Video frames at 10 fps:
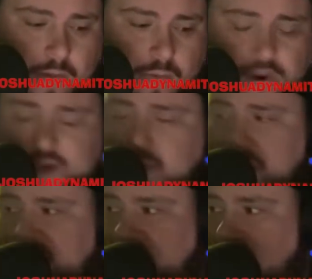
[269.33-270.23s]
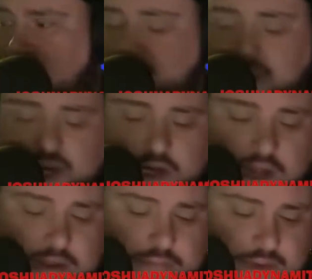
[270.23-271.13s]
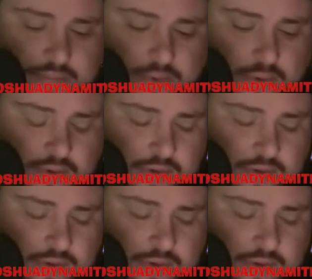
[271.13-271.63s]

When did we start treating other people